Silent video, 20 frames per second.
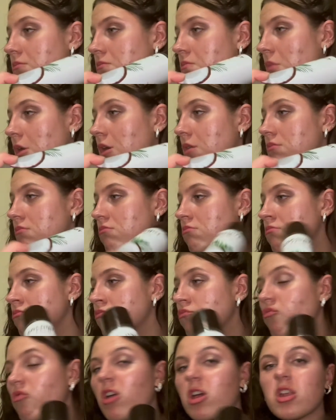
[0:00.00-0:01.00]
but
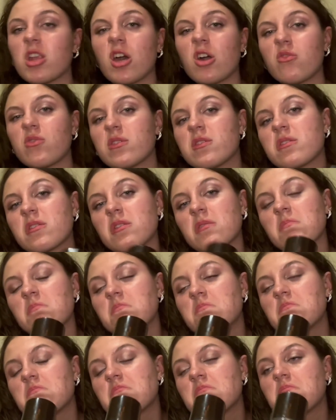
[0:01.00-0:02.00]
right now it's a,
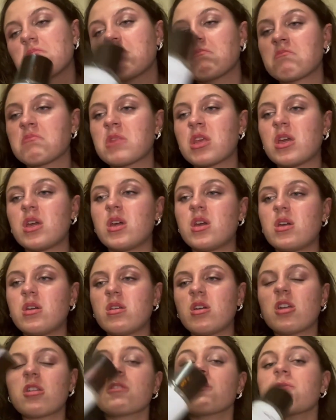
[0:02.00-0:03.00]

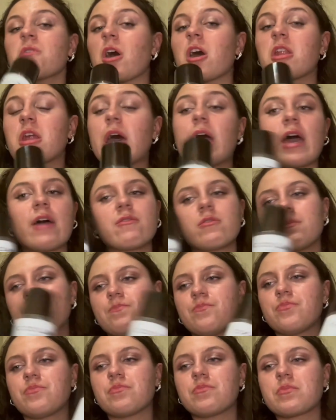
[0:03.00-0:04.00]
it's fine. I haven't,
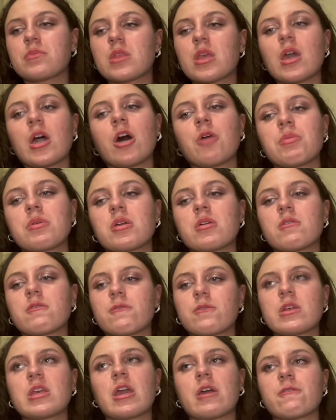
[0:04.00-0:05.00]
I'll be,
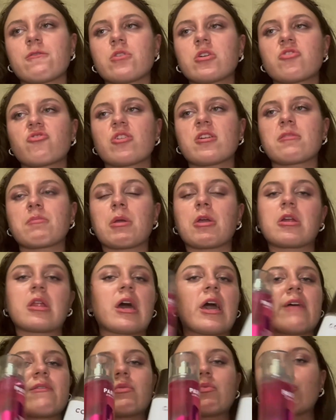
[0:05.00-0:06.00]
yeah, fully transparent, I
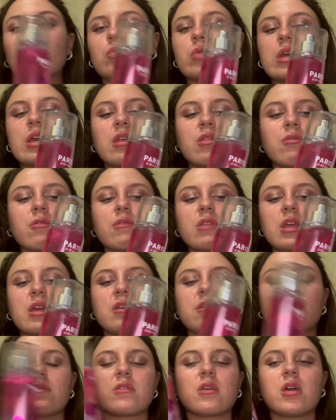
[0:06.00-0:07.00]
haven't worn either of
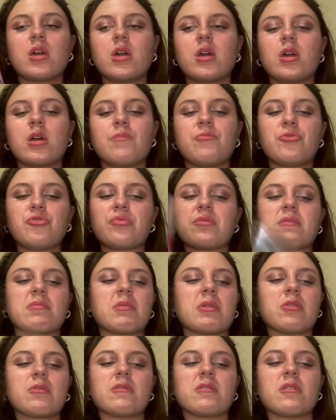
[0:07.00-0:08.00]
these just
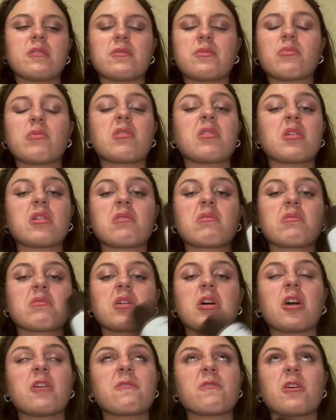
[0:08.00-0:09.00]
because this one I
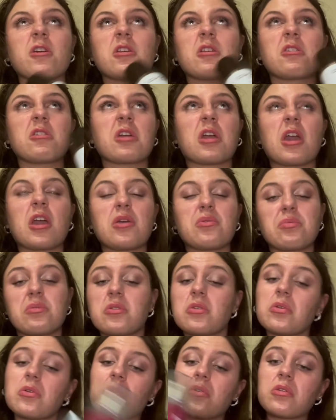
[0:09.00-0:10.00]
can't find an occasion
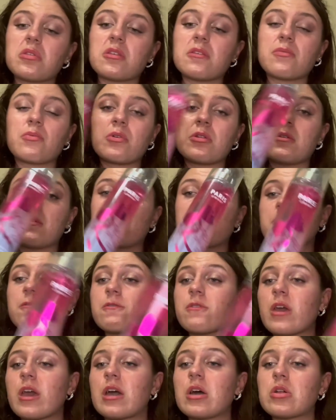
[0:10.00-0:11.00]
to. This one is
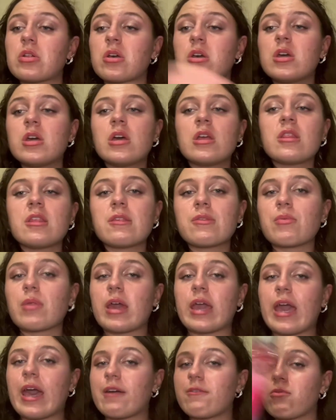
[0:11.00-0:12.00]
foul, this one I
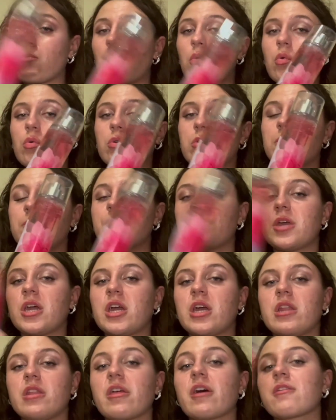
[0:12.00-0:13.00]
have worn,
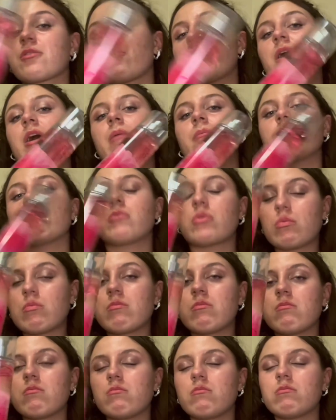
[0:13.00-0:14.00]
and that's why I'm
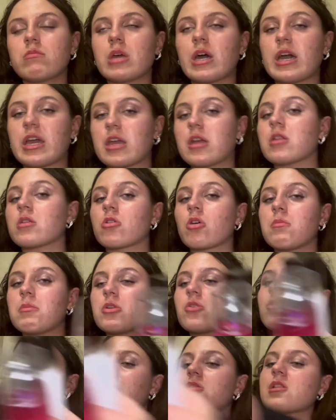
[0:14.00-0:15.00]
I can comment
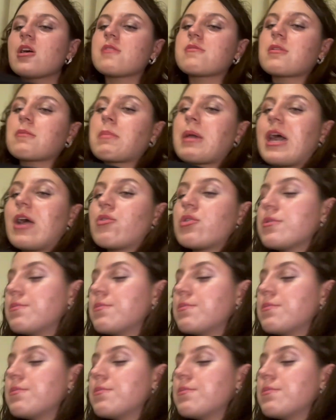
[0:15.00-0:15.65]
on the lasting power.